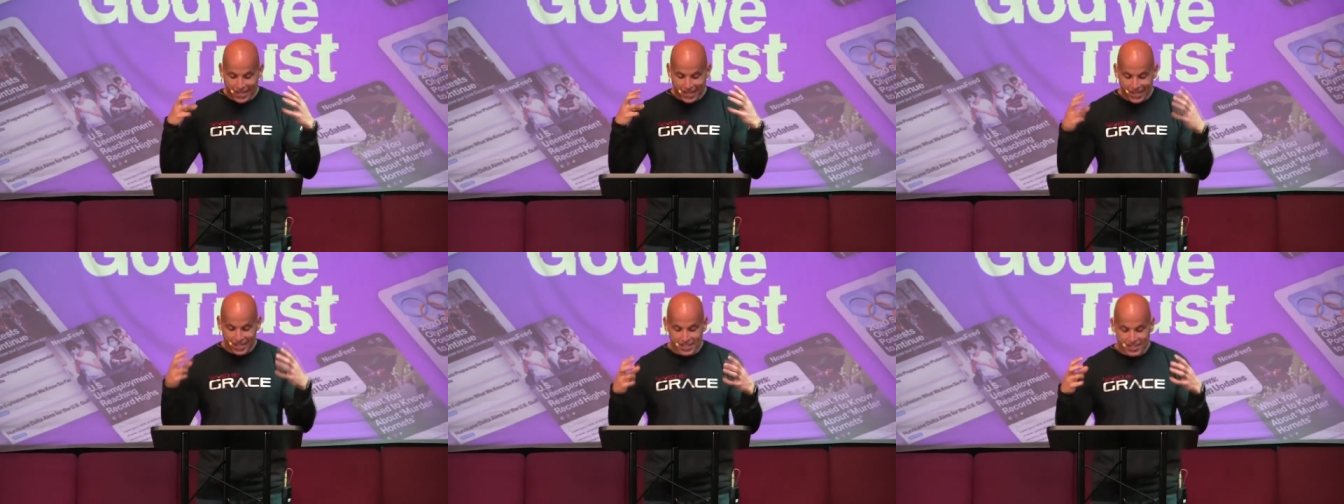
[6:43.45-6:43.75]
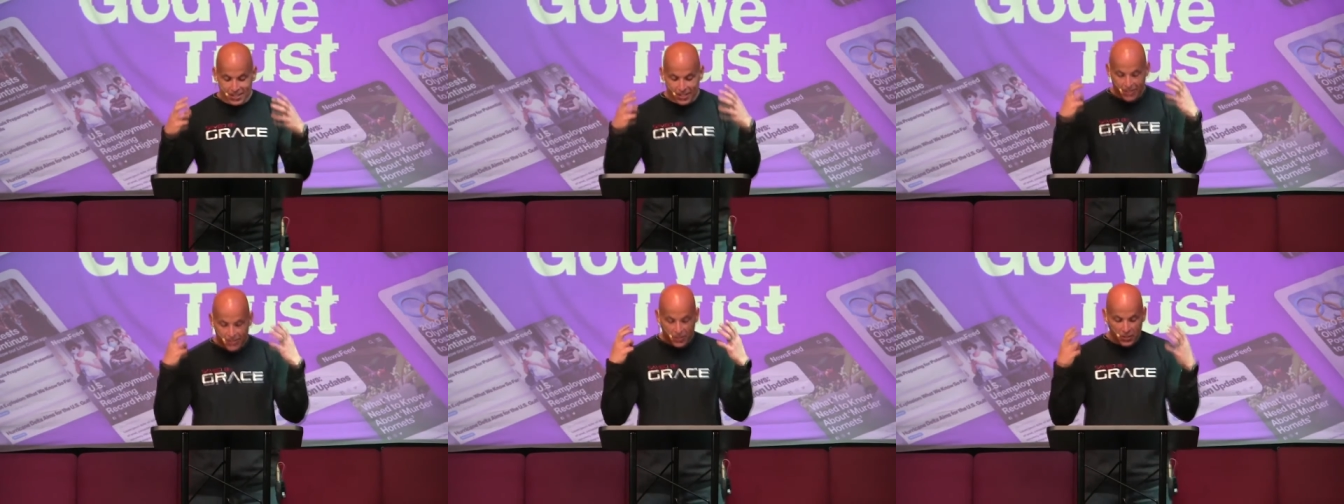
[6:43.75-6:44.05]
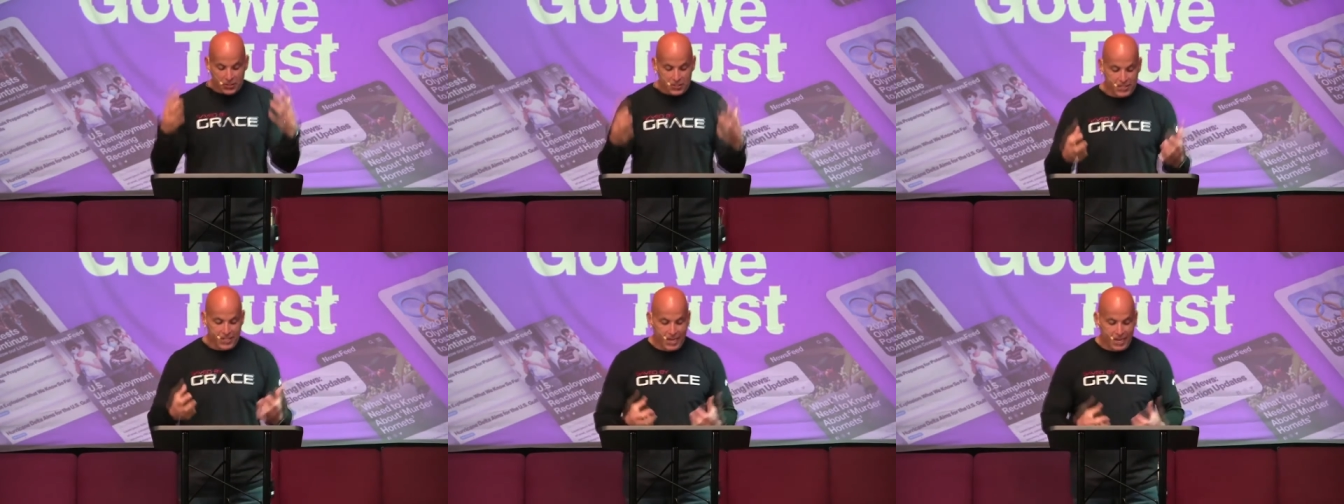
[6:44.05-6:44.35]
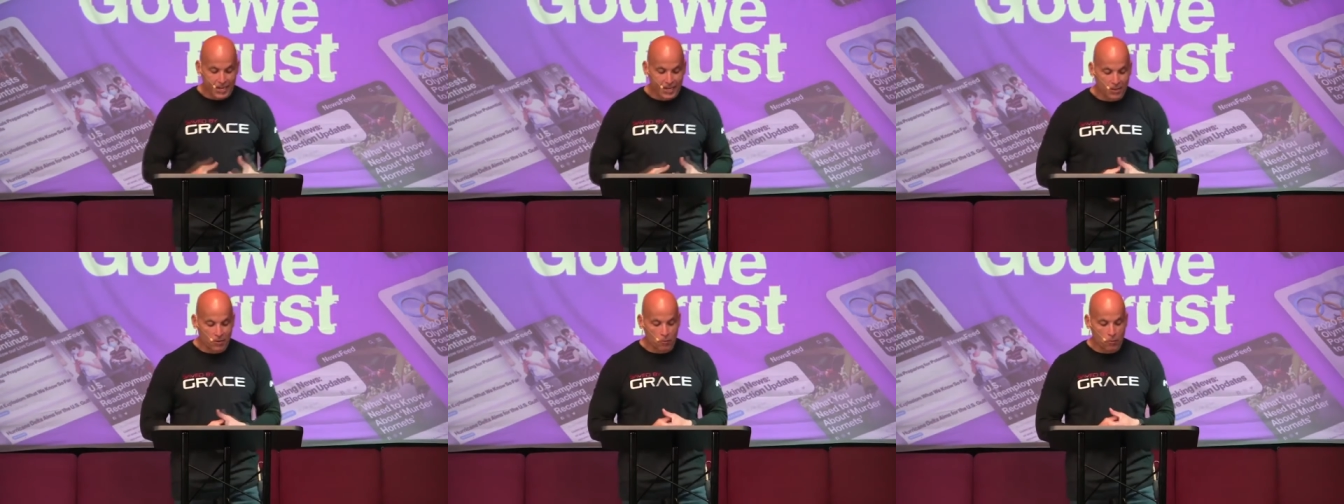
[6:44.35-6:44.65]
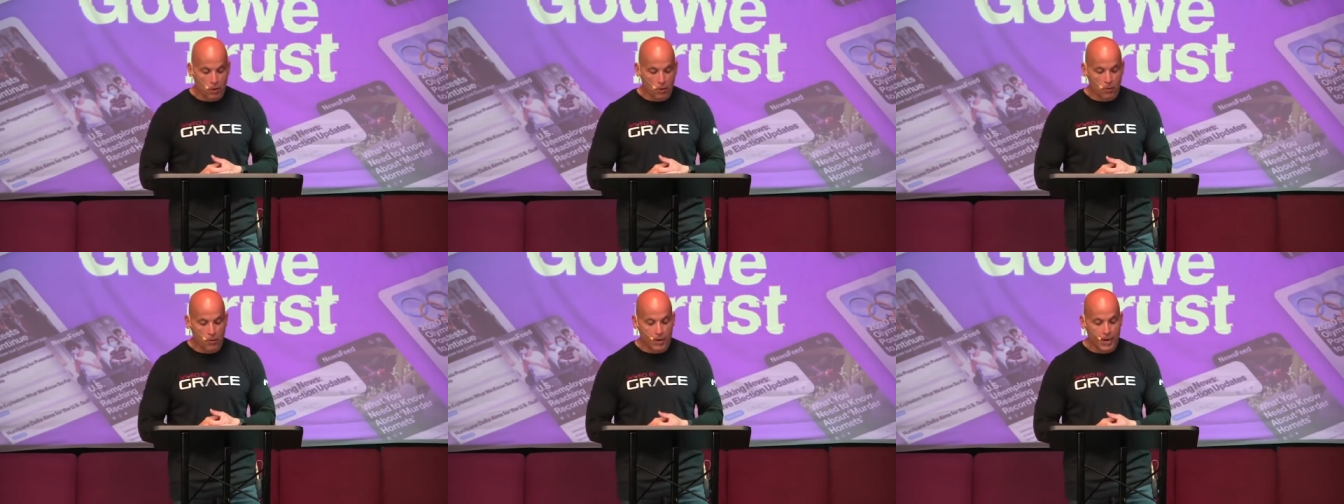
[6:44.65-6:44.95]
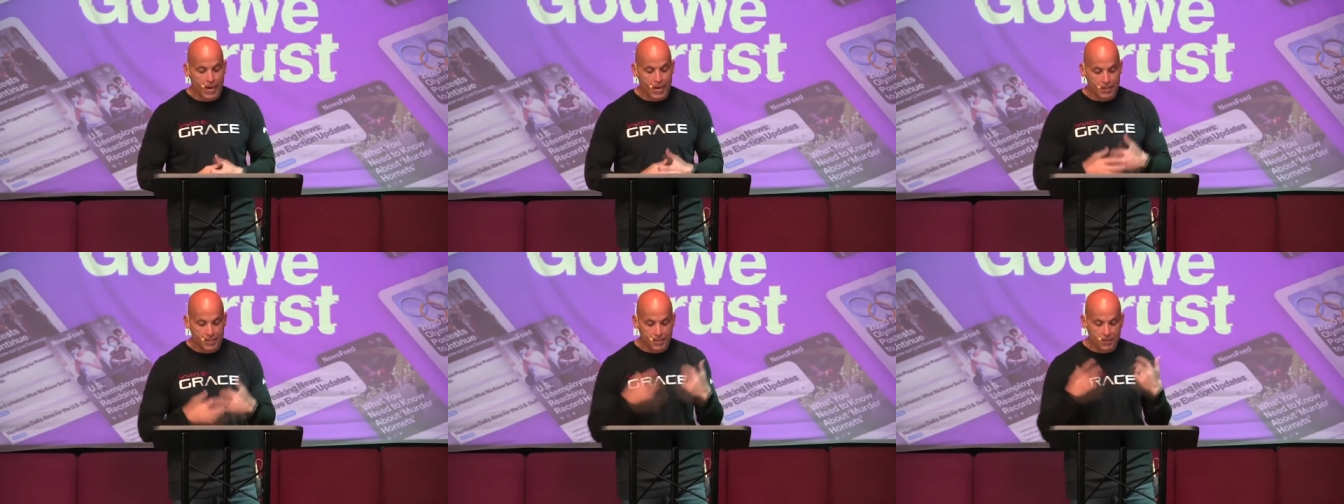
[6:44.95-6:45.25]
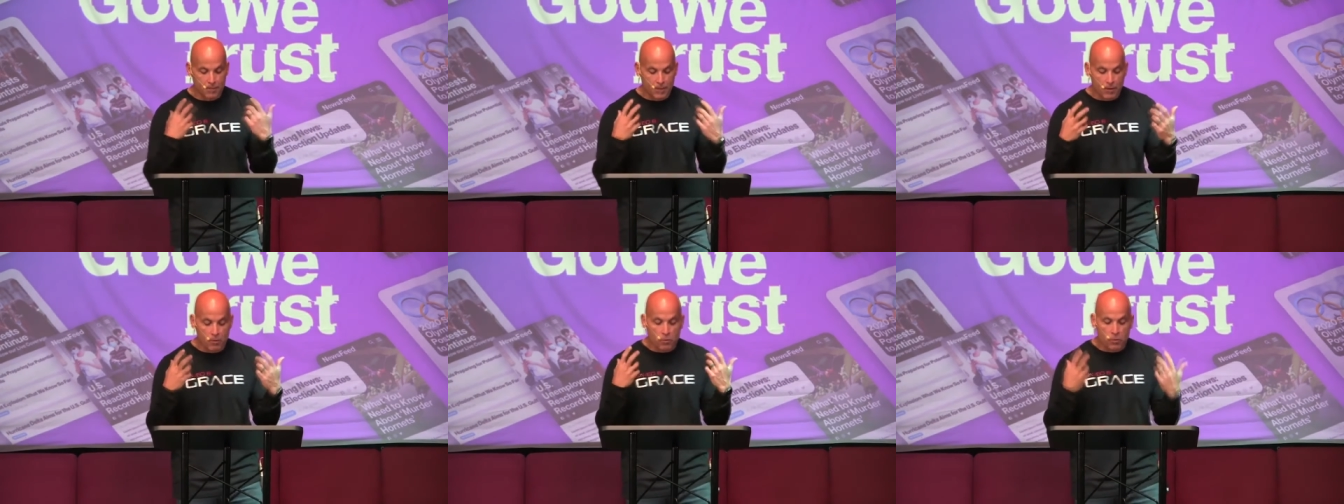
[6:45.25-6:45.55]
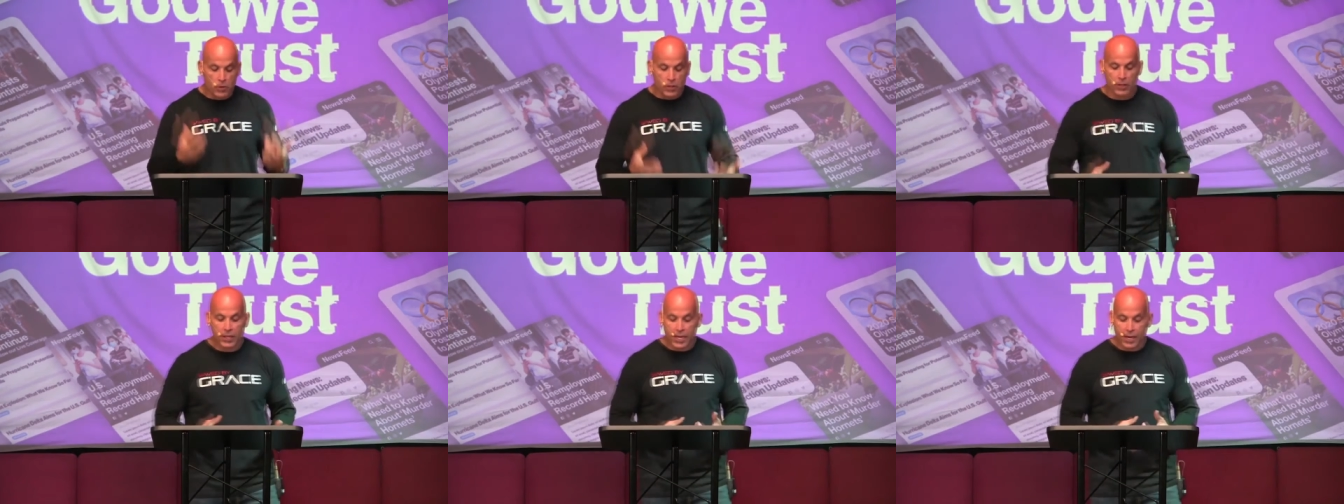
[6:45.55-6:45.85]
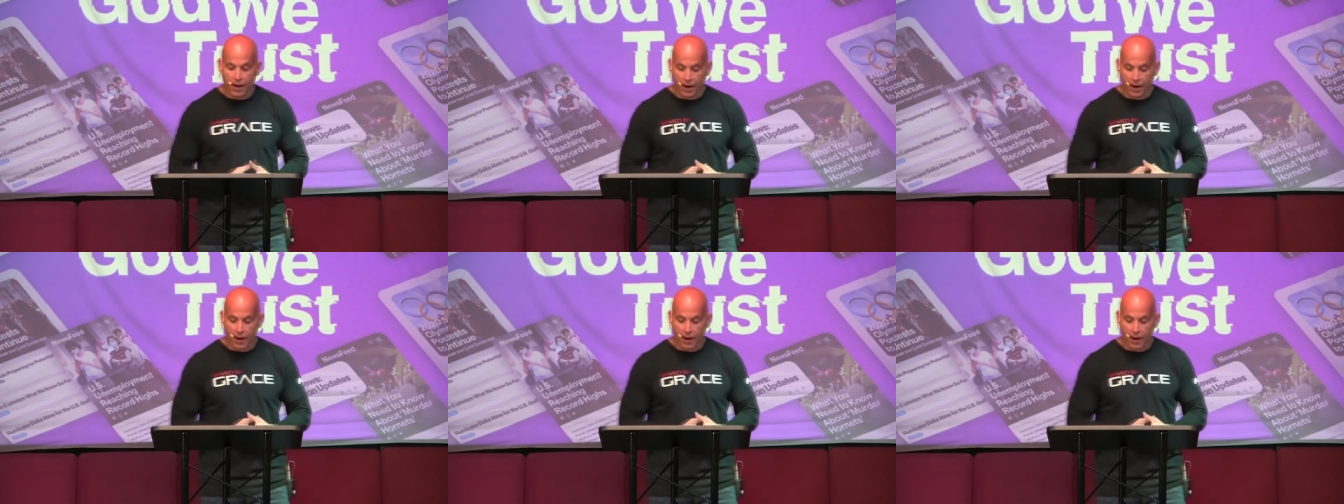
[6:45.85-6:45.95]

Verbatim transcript: us understanding where we're at, to be really